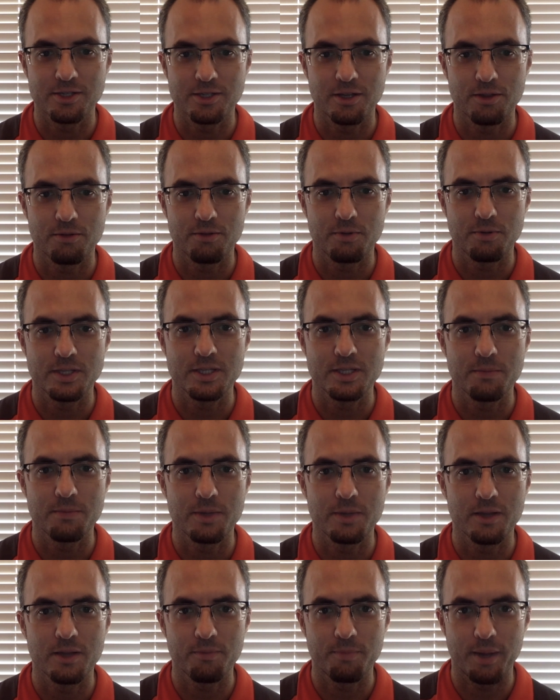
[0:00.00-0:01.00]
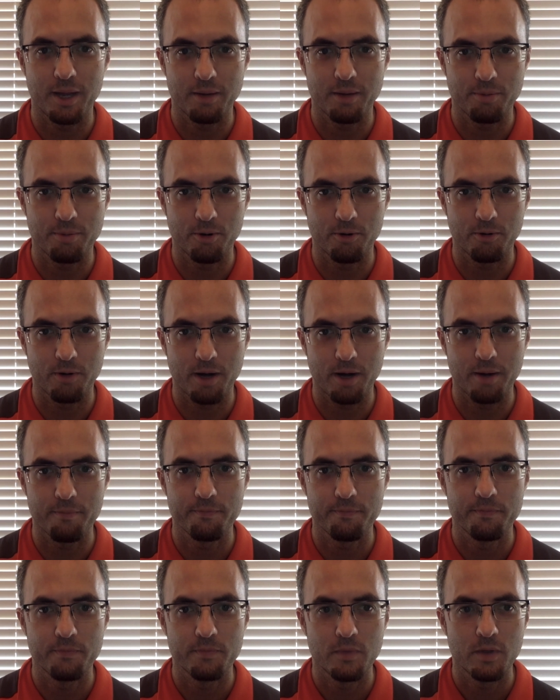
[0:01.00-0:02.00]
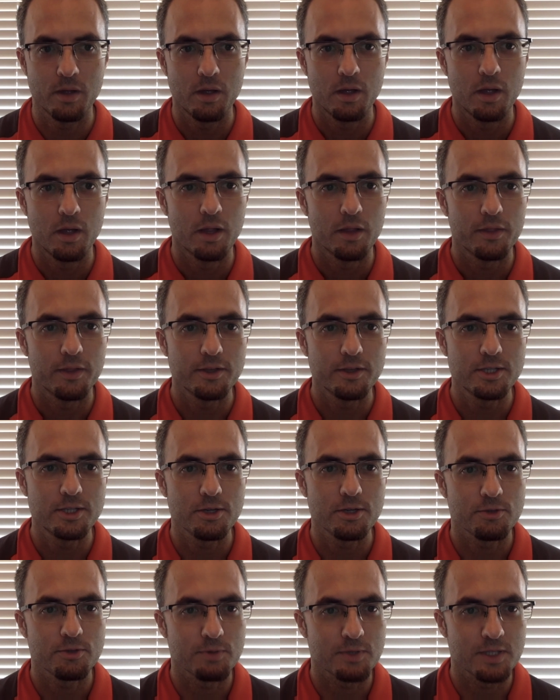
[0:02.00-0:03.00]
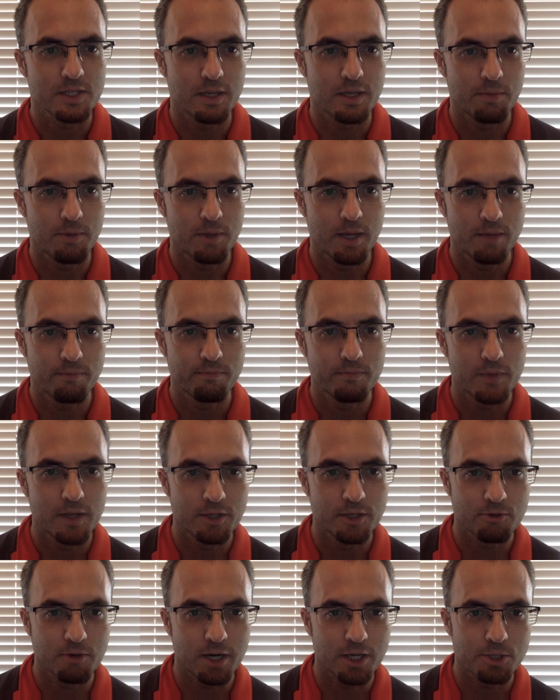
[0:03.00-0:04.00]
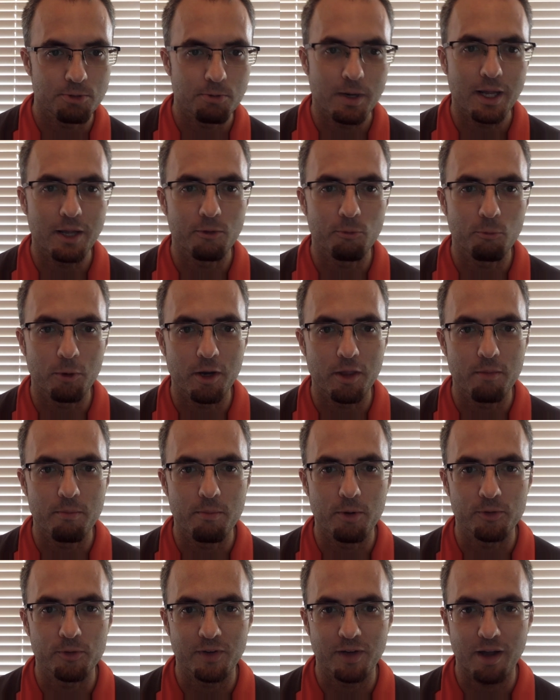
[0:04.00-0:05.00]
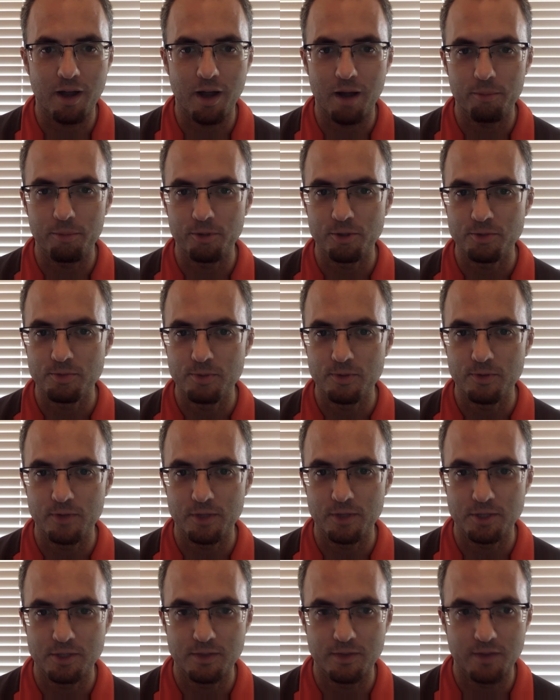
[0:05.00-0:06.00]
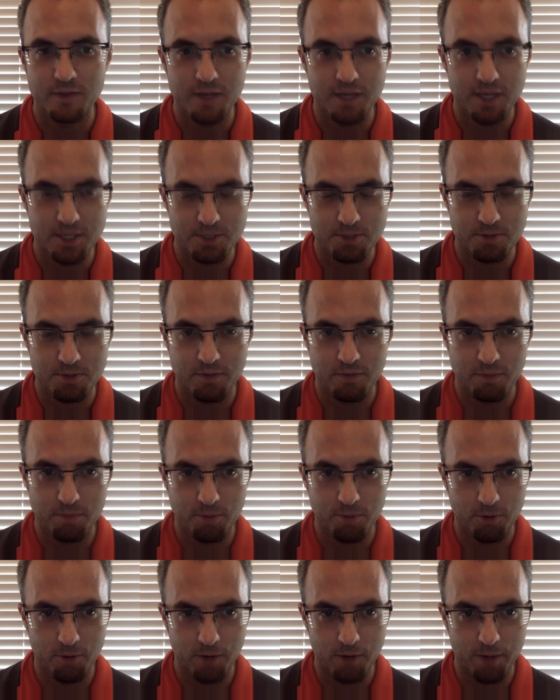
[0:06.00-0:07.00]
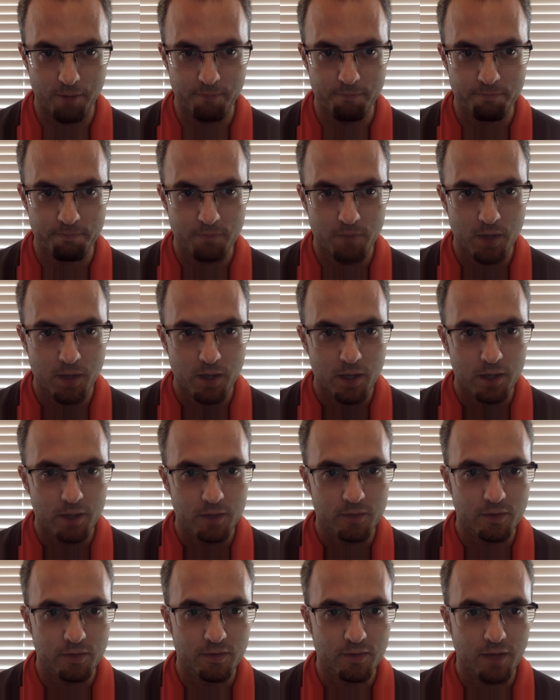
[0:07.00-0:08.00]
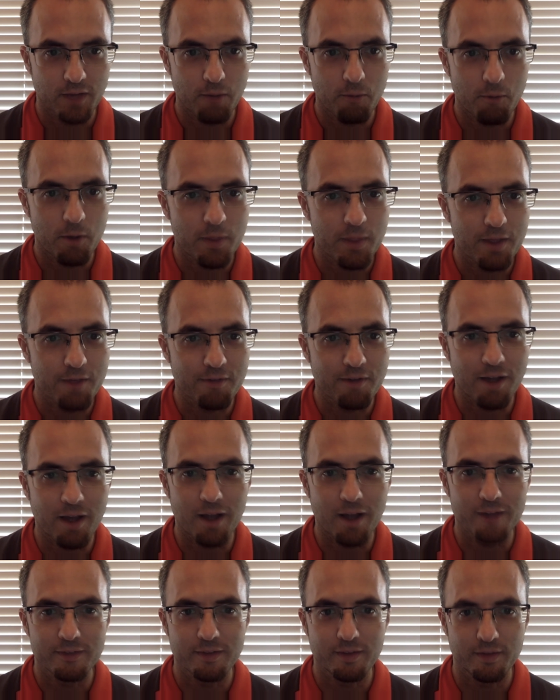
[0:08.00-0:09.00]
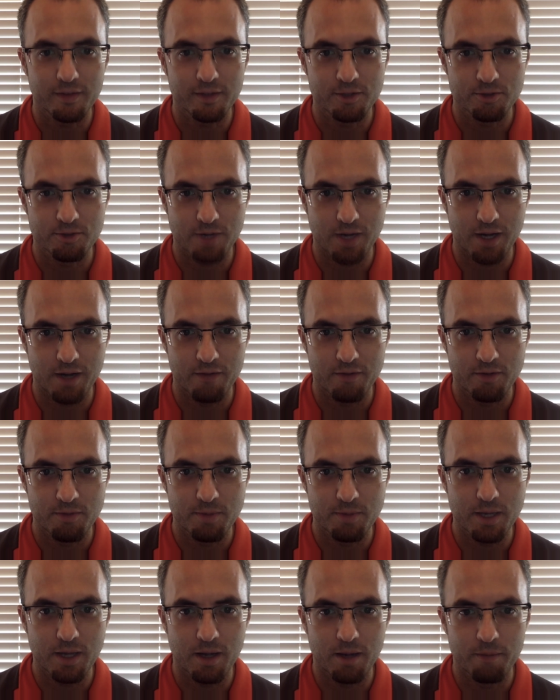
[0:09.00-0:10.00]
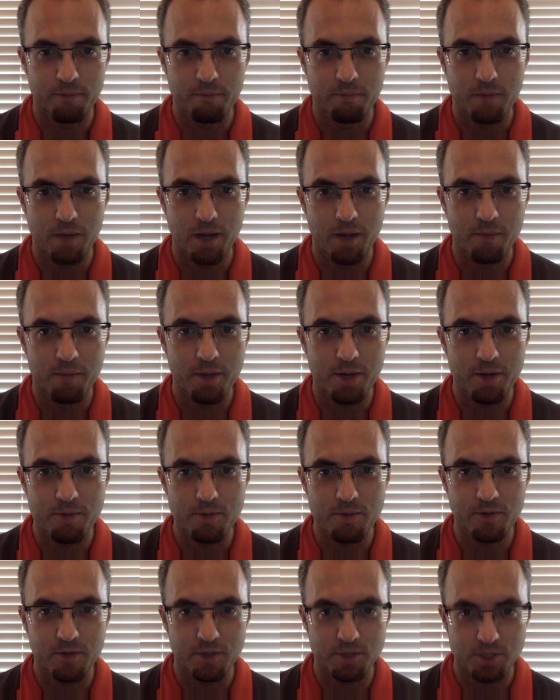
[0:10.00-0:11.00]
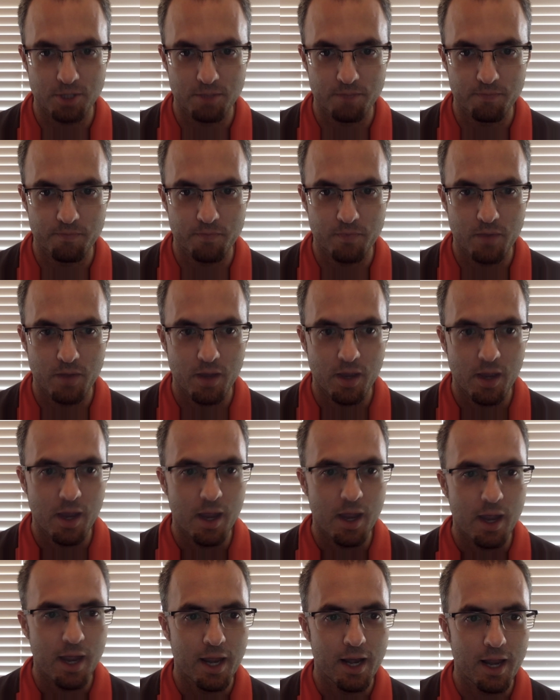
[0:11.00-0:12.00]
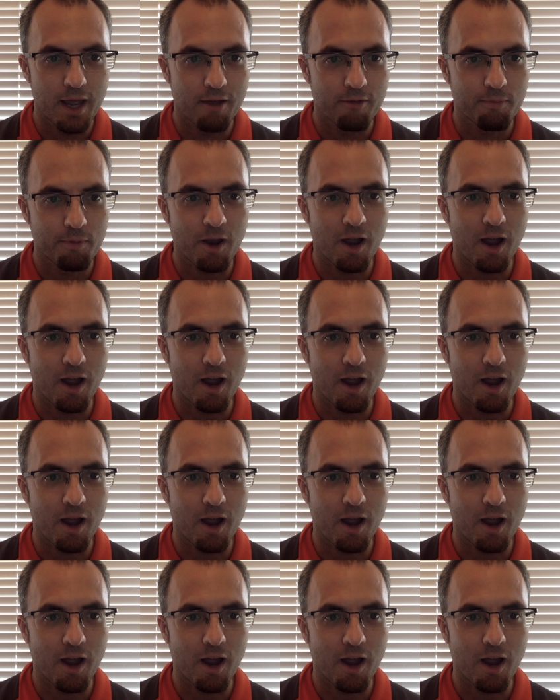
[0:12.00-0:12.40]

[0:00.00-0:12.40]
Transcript: to the recipient's band program. This year's recipient is graduating as one of the most accomplished musicians in the history of the program. Since day one, they have constantly strived to become a better musician and have